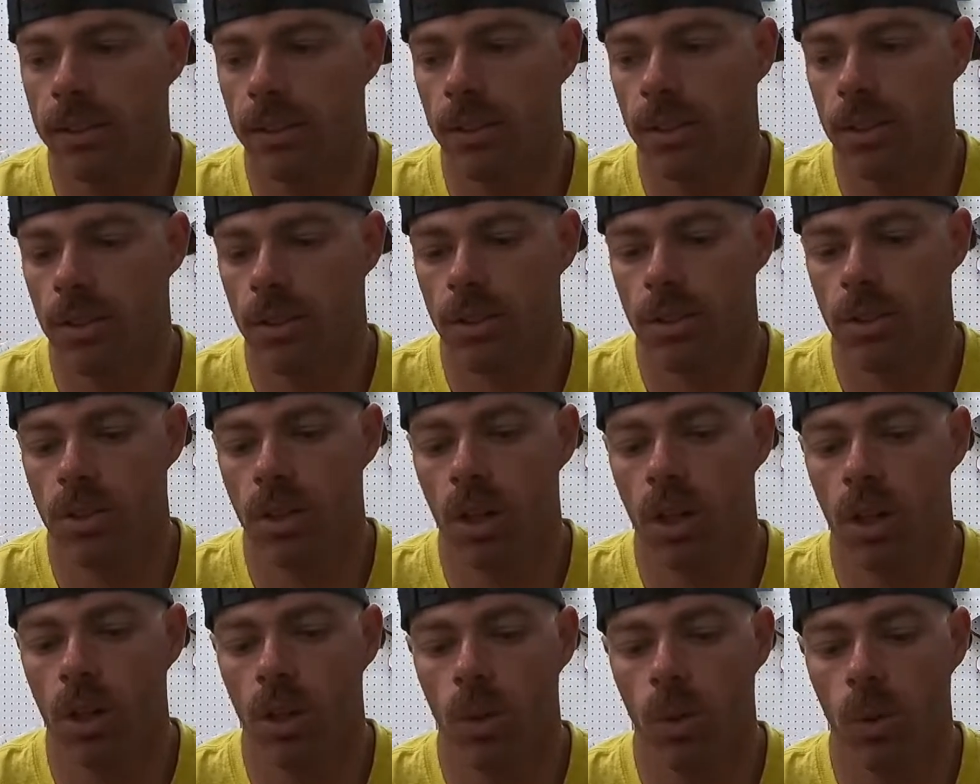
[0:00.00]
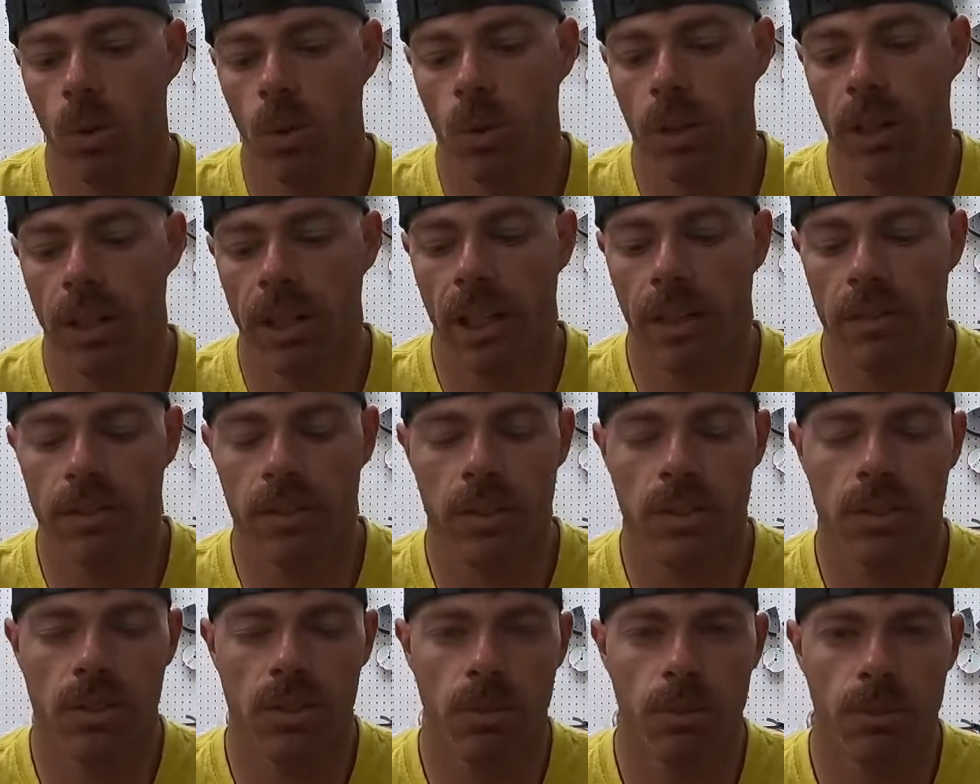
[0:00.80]
So it gives
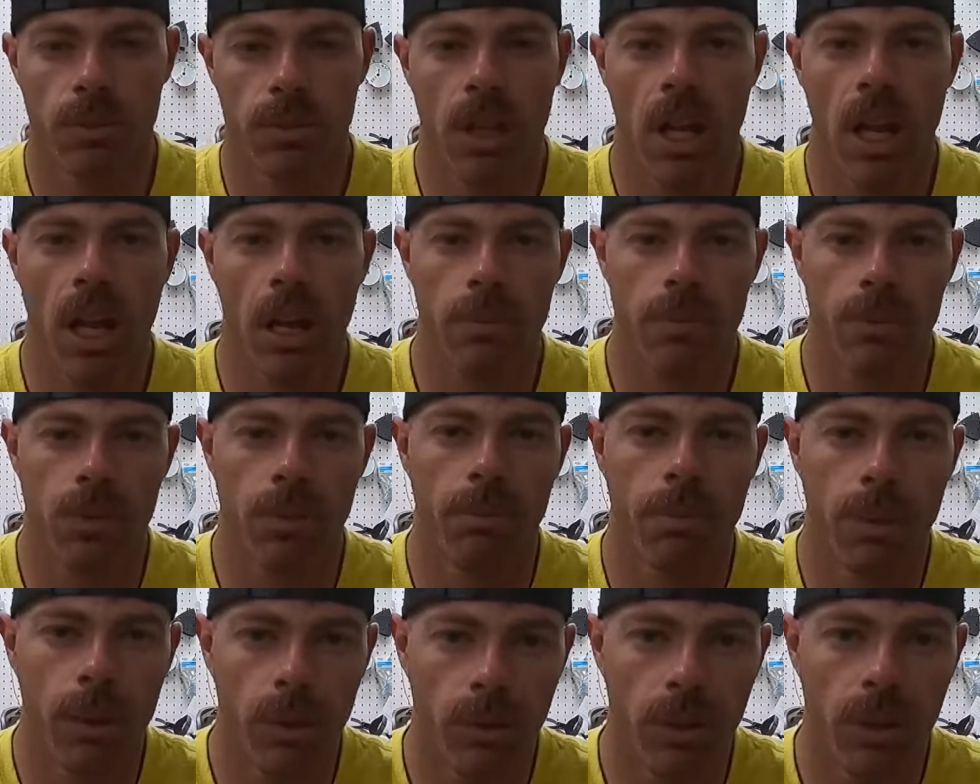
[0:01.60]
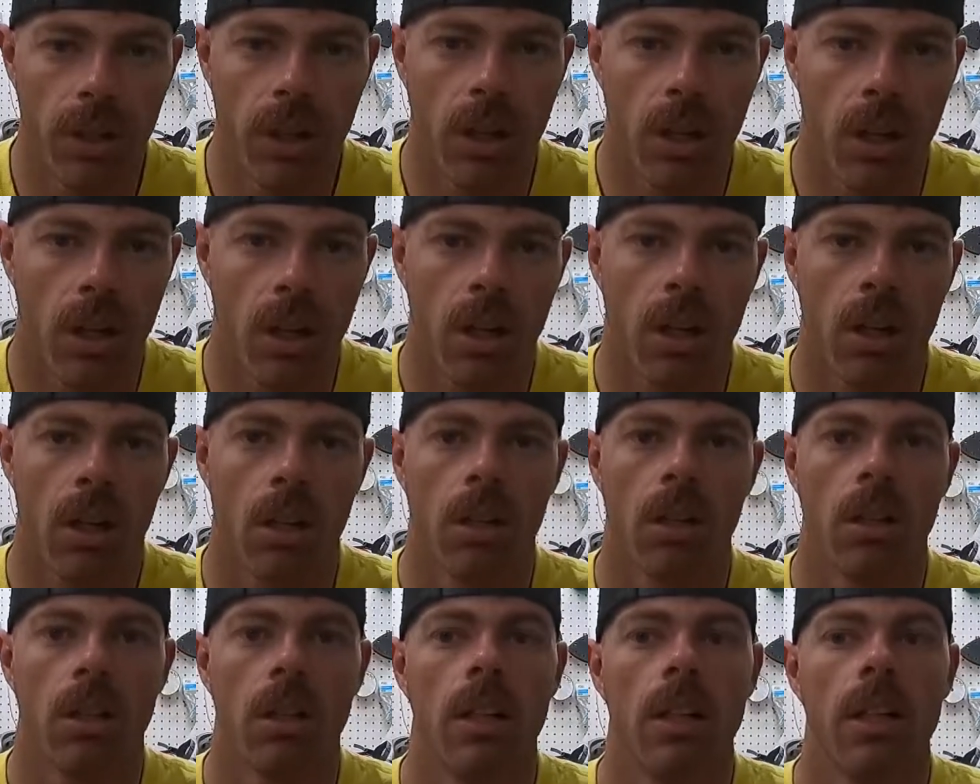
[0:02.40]
us some time to build the
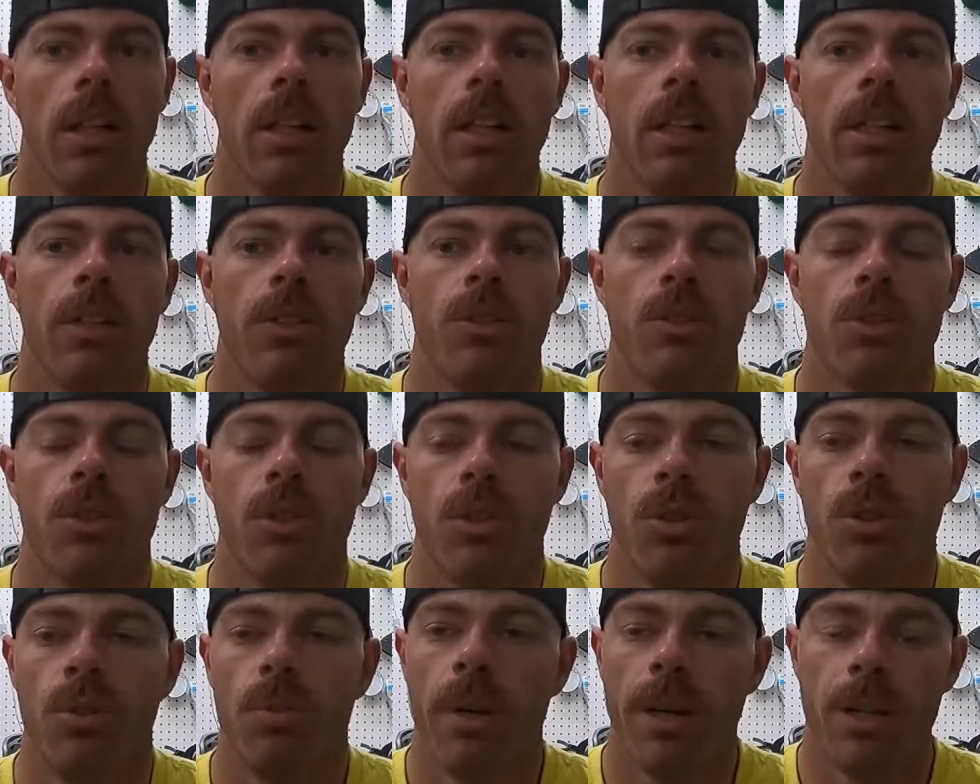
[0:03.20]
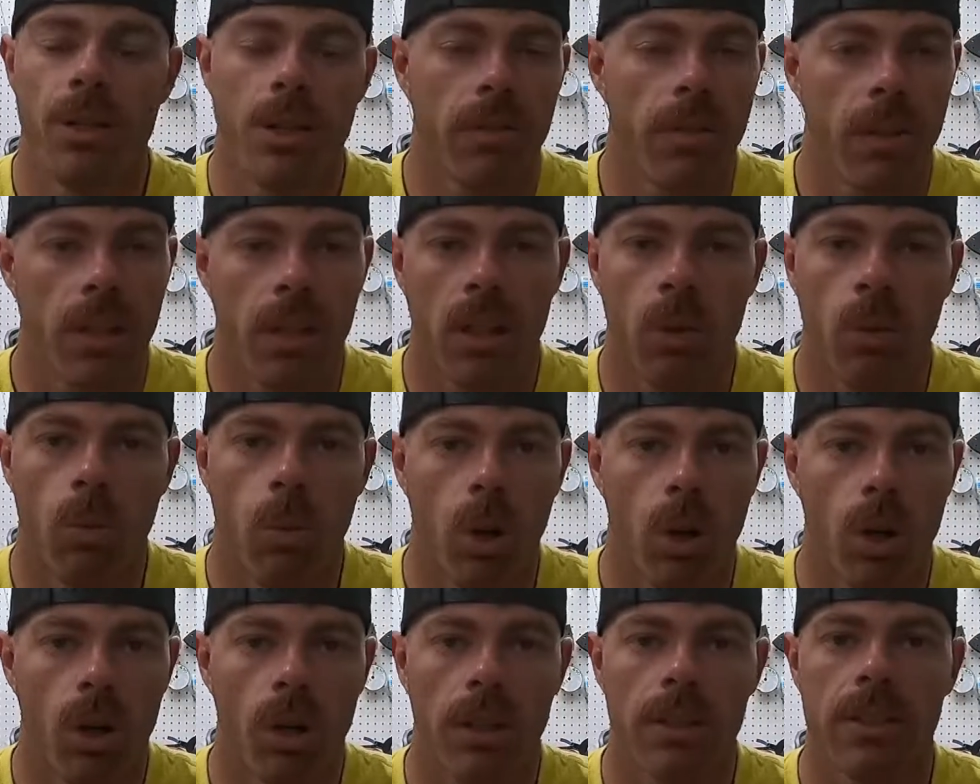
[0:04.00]
car, to make sure everything
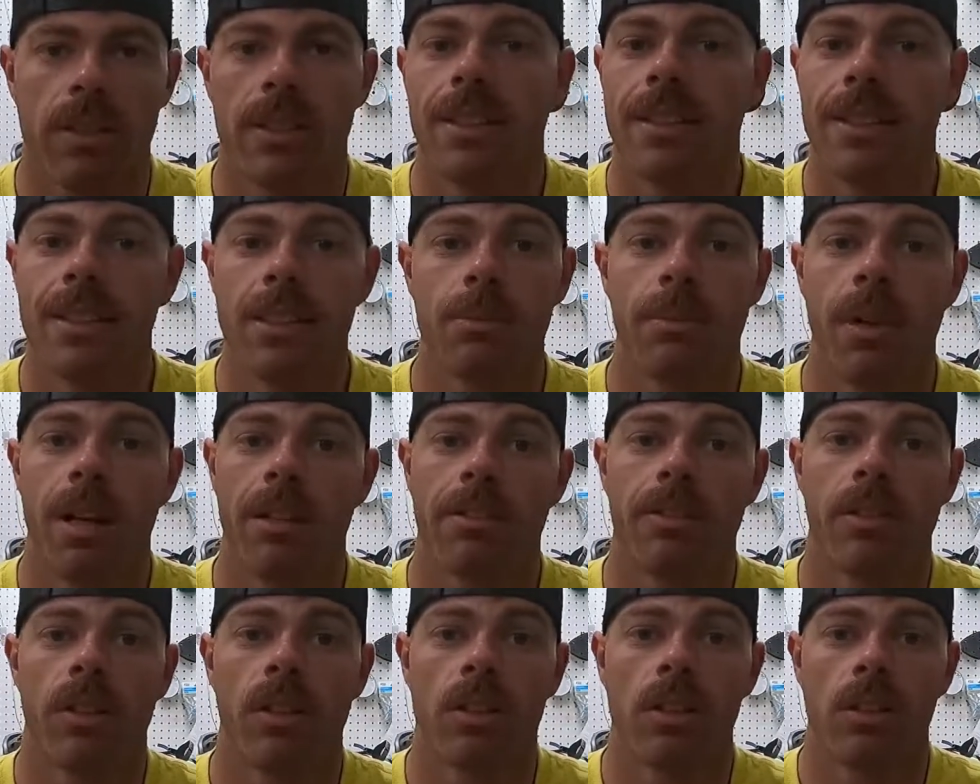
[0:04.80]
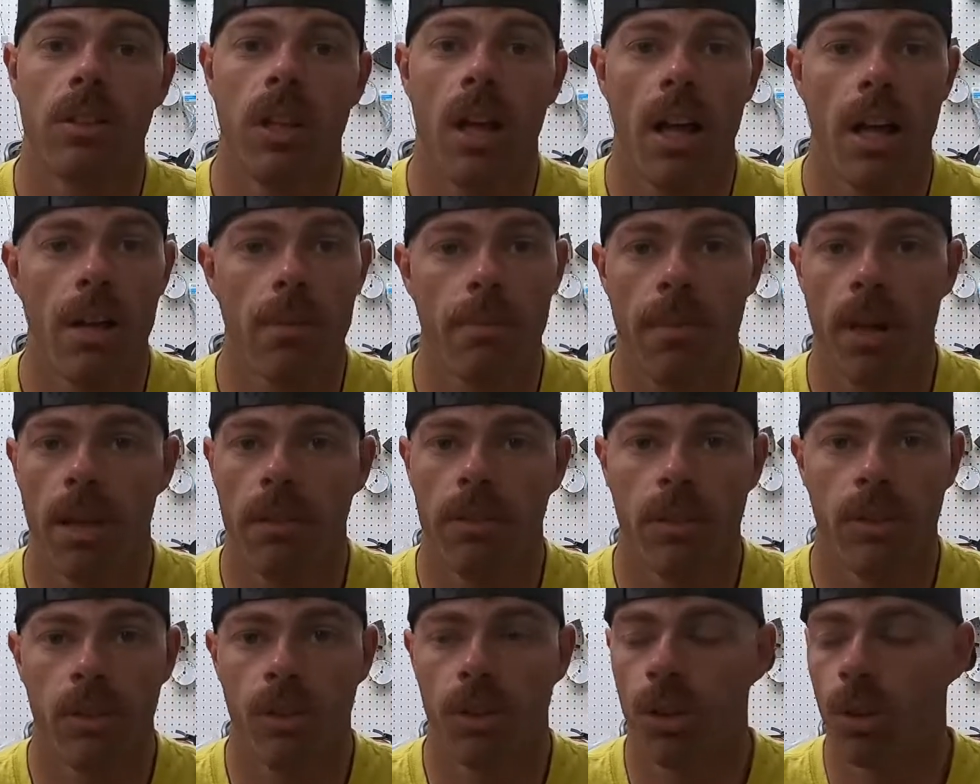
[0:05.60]
works. This is my first time
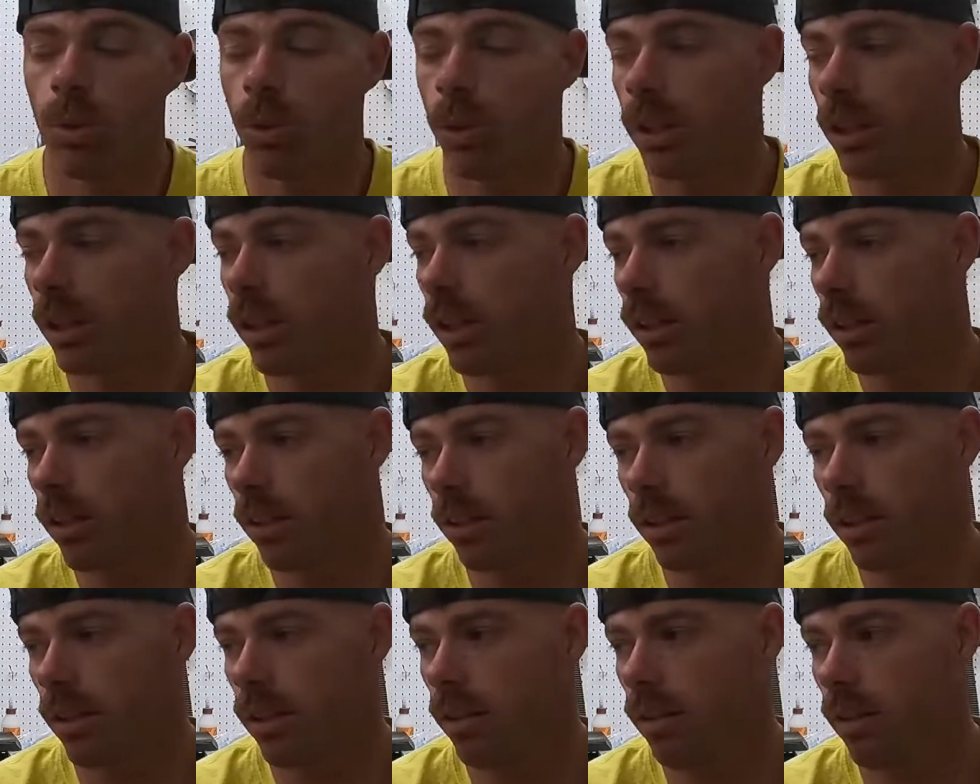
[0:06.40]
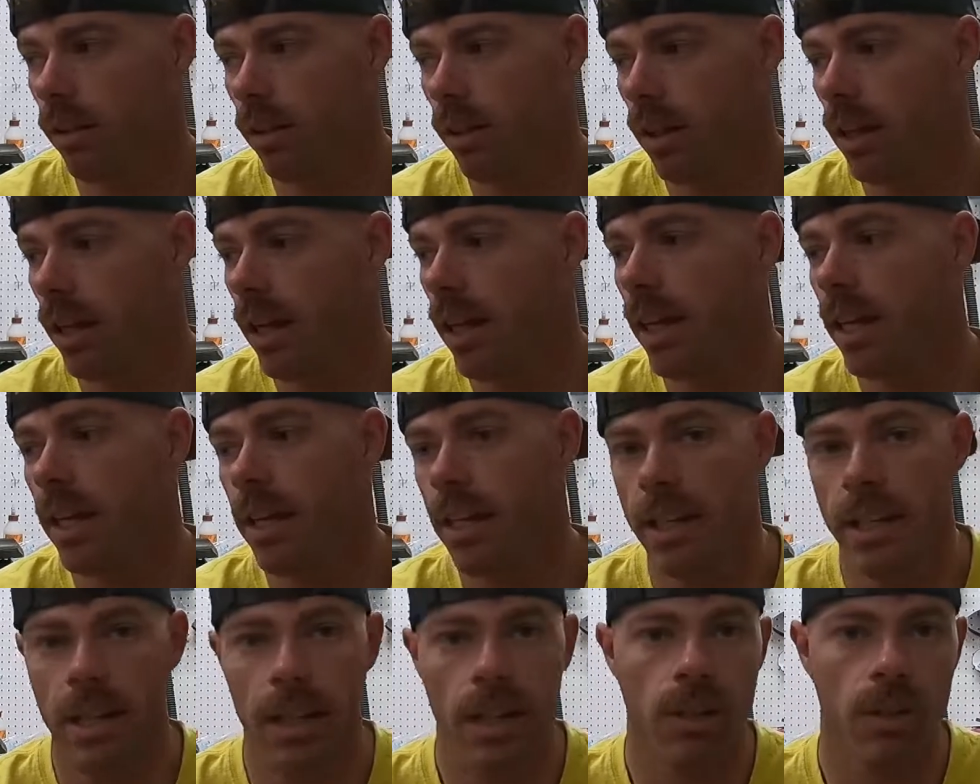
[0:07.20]
ever doing
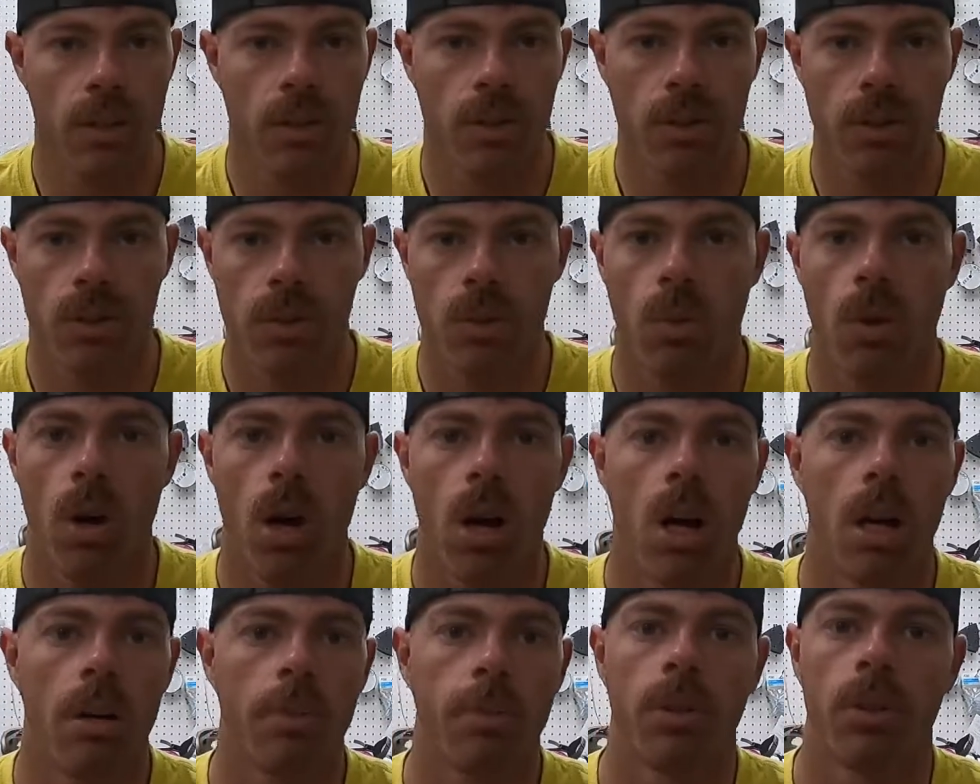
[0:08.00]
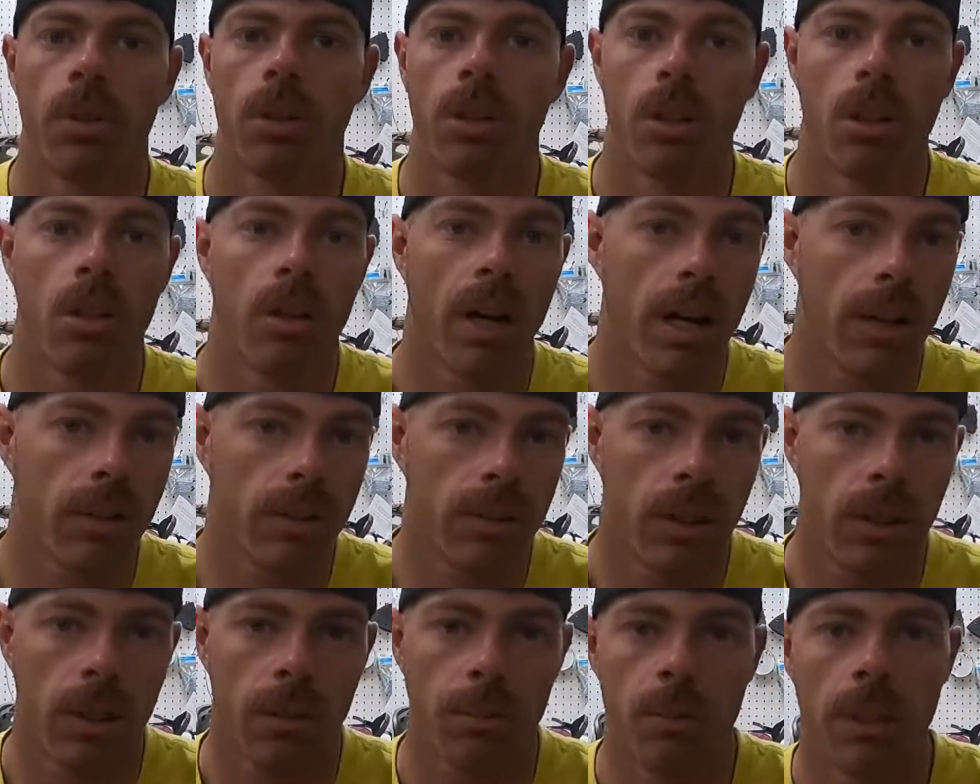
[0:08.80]
any engine swap or
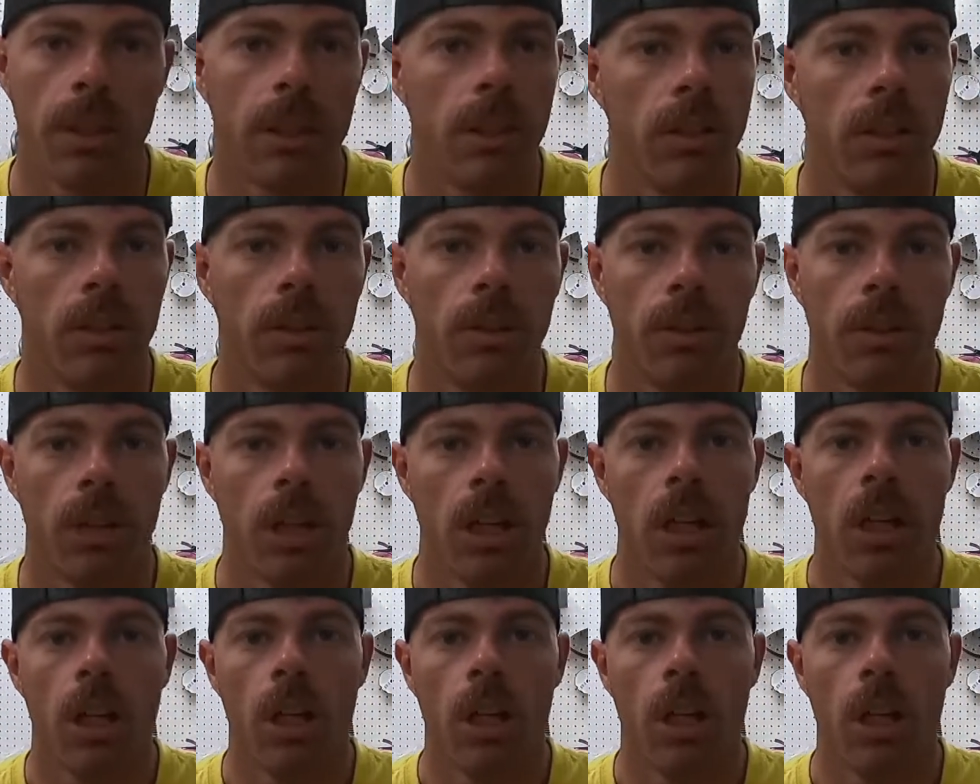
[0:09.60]
ground up build,